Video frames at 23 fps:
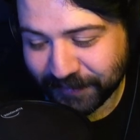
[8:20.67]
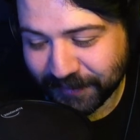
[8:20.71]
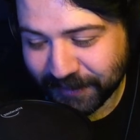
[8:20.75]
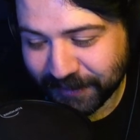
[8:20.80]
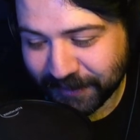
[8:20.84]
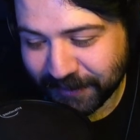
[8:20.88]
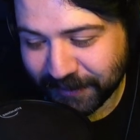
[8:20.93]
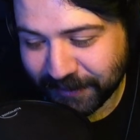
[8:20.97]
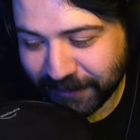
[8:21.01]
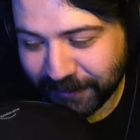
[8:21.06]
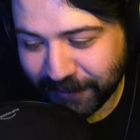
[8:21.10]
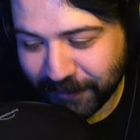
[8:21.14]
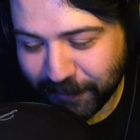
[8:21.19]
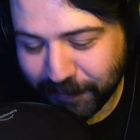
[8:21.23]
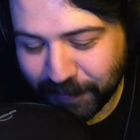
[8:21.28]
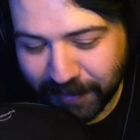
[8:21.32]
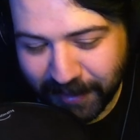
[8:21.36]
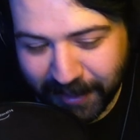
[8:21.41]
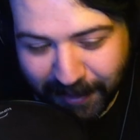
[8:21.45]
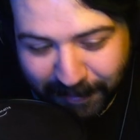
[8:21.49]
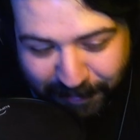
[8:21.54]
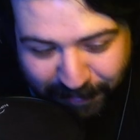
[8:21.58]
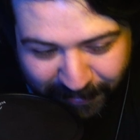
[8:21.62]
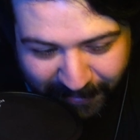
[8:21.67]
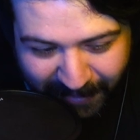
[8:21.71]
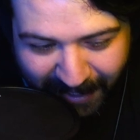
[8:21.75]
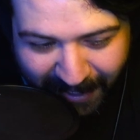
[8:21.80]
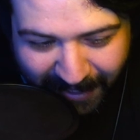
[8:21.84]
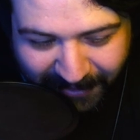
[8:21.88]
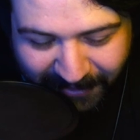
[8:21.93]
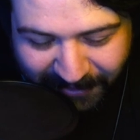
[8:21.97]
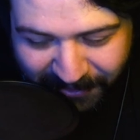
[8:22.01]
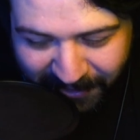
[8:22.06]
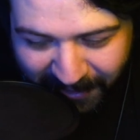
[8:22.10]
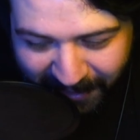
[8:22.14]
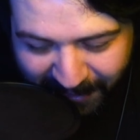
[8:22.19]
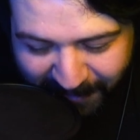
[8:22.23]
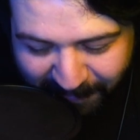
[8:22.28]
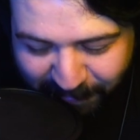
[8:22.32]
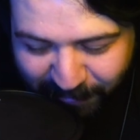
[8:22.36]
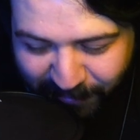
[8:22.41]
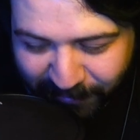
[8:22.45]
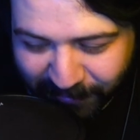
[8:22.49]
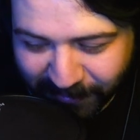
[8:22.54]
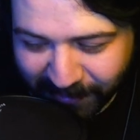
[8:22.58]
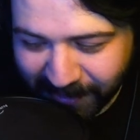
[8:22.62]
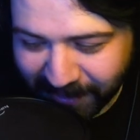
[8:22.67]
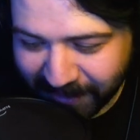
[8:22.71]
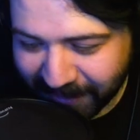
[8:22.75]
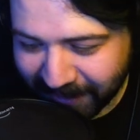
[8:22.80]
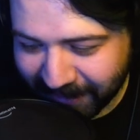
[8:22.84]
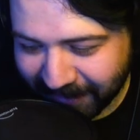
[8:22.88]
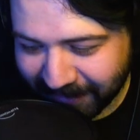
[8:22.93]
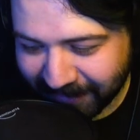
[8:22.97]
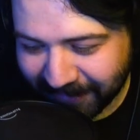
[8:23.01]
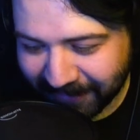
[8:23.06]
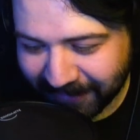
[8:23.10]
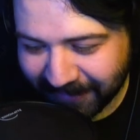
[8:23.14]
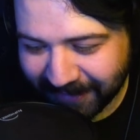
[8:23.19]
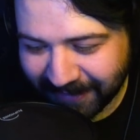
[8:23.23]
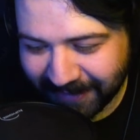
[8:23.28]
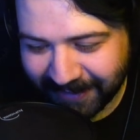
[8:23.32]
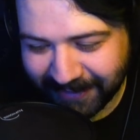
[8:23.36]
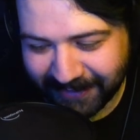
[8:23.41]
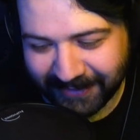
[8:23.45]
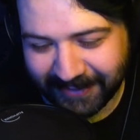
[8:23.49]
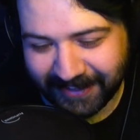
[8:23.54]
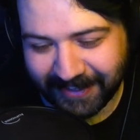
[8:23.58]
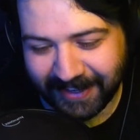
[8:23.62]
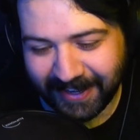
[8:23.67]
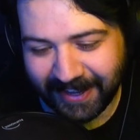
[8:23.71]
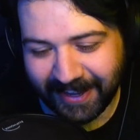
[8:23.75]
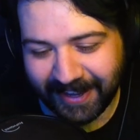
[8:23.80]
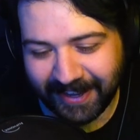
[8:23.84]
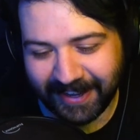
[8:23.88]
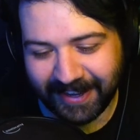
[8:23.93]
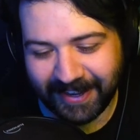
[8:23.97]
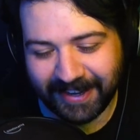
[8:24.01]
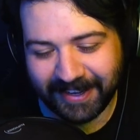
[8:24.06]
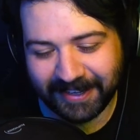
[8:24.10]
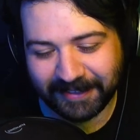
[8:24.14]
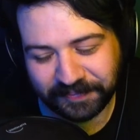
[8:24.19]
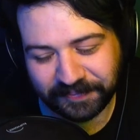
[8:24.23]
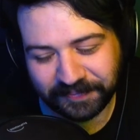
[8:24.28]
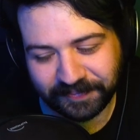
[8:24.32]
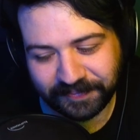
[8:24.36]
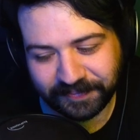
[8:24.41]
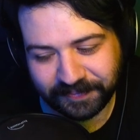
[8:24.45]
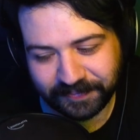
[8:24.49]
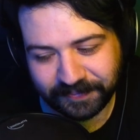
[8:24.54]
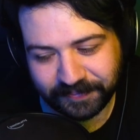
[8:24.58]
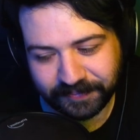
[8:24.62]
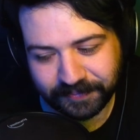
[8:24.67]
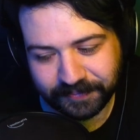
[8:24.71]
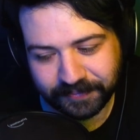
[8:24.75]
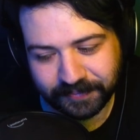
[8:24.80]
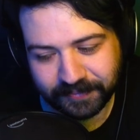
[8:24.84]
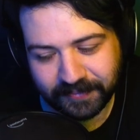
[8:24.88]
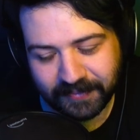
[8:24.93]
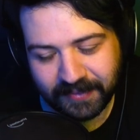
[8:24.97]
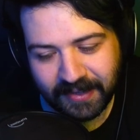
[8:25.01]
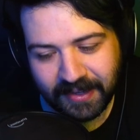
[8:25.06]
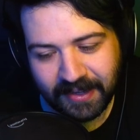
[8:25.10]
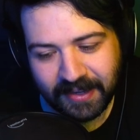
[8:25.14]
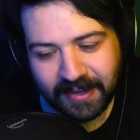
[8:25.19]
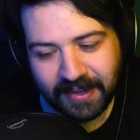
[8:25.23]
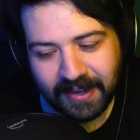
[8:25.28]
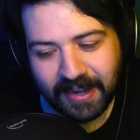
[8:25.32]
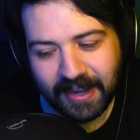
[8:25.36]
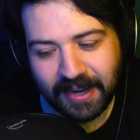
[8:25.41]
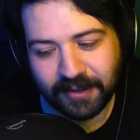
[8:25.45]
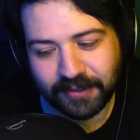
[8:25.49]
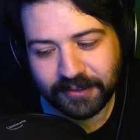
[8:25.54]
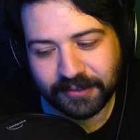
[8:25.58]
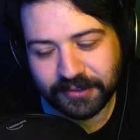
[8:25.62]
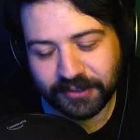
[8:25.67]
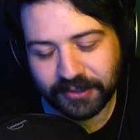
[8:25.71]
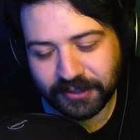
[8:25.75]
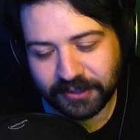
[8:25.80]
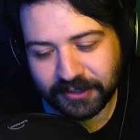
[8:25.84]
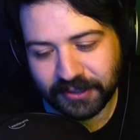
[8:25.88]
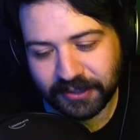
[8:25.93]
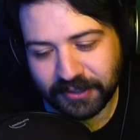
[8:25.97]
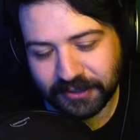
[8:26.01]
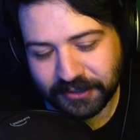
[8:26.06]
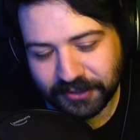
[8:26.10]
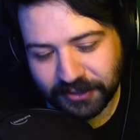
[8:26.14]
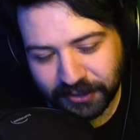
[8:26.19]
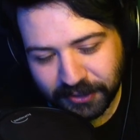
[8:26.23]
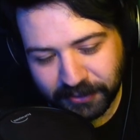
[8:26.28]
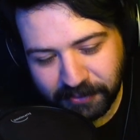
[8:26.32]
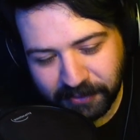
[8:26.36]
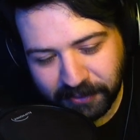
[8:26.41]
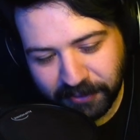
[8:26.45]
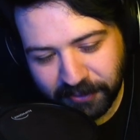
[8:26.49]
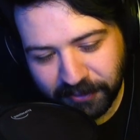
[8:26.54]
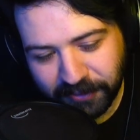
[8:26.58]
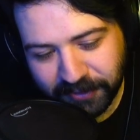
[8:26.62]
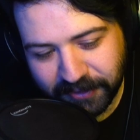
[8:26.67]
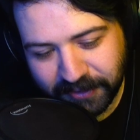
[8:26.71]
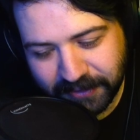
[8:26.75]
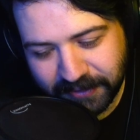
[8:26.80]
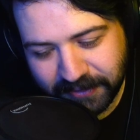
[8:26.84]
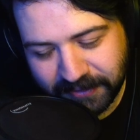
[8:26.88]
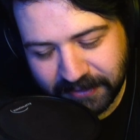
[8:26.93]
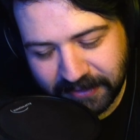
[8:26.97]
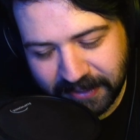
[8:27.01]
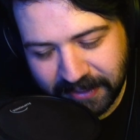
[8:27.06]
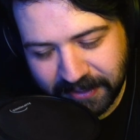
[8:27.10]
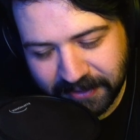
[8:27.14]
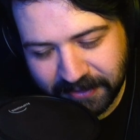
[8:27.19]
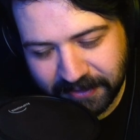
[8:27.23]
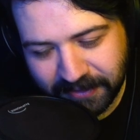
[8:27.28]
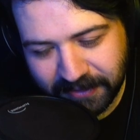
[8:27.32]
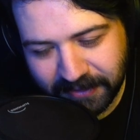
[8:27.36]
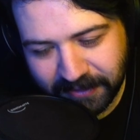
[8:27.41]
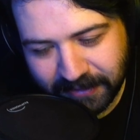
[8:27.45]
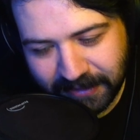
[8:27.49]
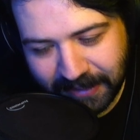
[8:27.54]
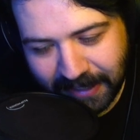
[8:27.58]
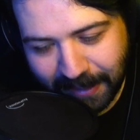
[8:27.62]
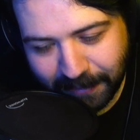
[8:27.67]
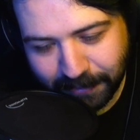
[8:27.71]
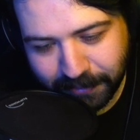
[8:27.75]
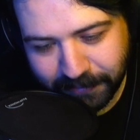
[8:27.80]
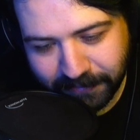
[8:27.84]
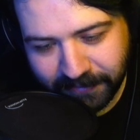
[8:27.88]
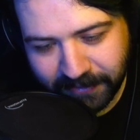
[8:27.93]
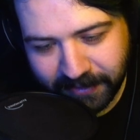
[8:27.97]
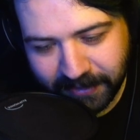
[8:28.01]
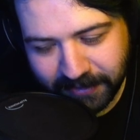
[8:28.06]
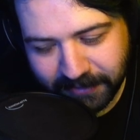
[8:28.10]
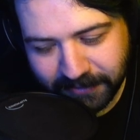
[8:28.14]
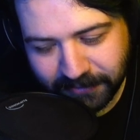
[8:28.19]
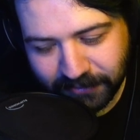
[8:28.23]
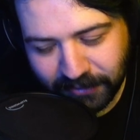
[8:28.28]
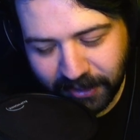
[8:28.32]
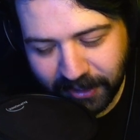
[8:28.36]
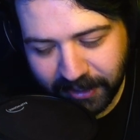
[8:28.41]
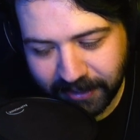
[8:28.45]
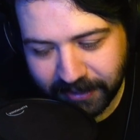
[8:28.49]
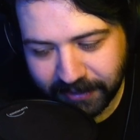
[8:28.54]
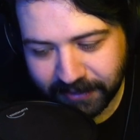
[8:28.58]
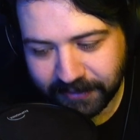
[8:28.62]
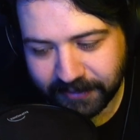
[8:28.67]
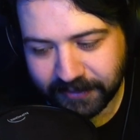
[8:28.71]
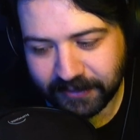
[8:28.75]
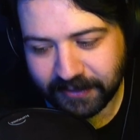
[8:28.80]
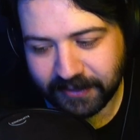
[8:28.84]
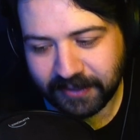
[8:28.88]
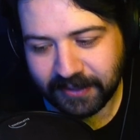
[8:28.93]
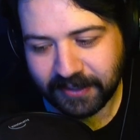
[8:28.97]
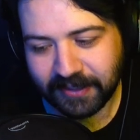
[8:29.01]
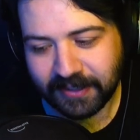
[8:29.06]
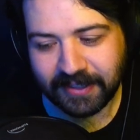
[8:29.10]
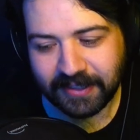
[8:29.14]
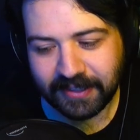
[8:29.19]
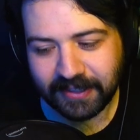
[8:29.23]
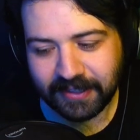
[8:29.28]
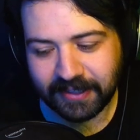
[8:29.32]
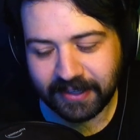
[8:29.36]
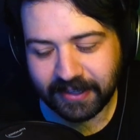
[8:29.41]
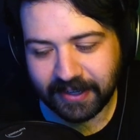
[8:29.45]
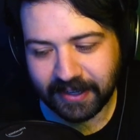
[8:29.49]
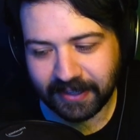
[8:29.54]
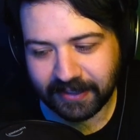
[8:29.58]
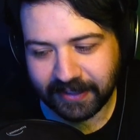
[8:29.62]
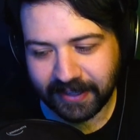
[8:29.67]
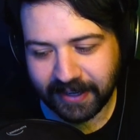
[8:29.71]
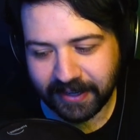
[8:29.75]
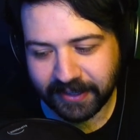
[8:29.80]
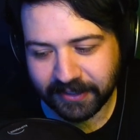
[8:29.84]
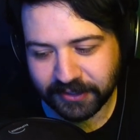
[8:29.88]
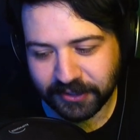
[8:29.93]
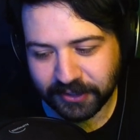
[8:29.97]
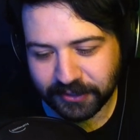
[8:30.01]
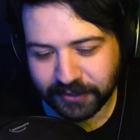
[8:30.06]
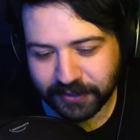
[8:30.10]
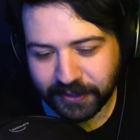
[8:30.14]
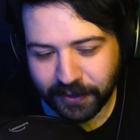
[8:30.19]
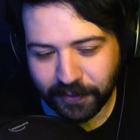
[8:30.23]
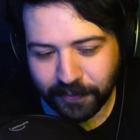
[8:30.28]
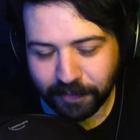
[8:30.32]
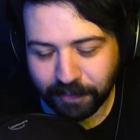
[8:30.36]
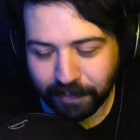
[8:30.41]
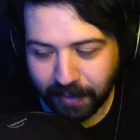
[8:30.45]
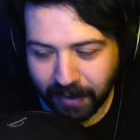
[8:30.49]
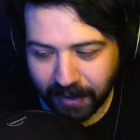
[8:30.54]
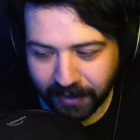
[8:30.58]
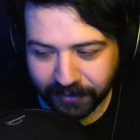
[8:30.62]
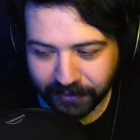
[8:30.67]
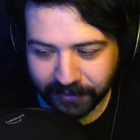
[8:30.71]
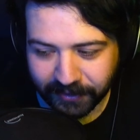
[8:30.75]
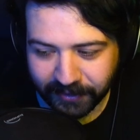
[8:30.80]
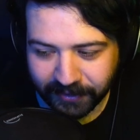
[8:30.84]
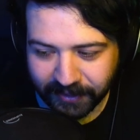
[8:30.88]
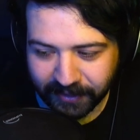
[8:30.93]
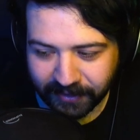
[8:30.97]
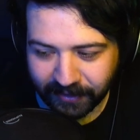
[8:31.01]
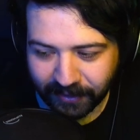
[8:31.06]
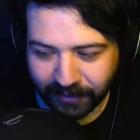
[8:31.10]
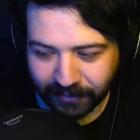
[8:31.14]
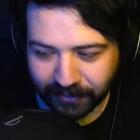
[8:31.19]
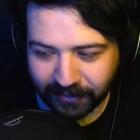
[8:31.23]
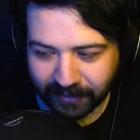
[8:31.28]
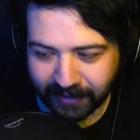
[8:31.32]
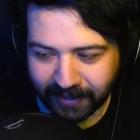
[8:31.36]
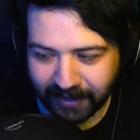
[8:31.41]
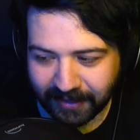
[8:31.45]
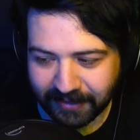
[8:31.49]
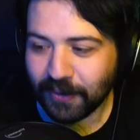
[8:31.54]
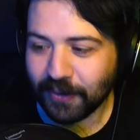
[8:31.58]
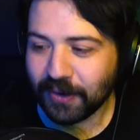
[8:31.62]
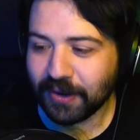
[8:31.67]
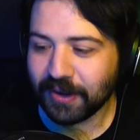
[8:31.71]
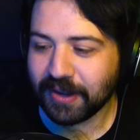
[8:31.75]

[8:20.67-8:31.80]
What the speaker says: Just lubing up that giant burrito. Okay. And surely we're going to season the top of this, right? Not going to let it just go buttered and nothing else.